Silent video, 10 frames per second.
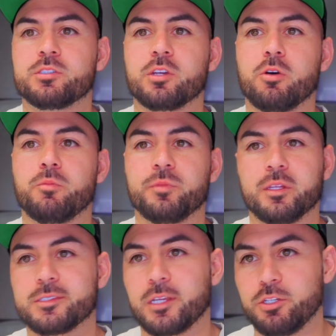So
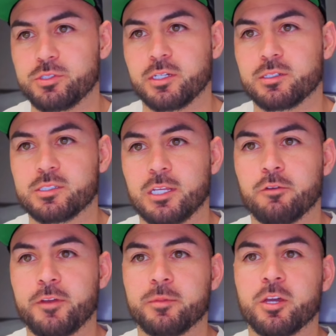let's say you stick to
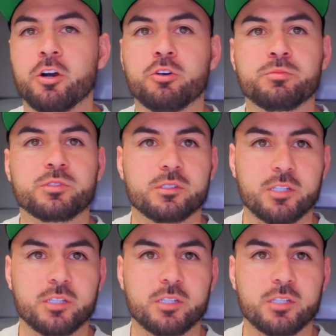single family homes.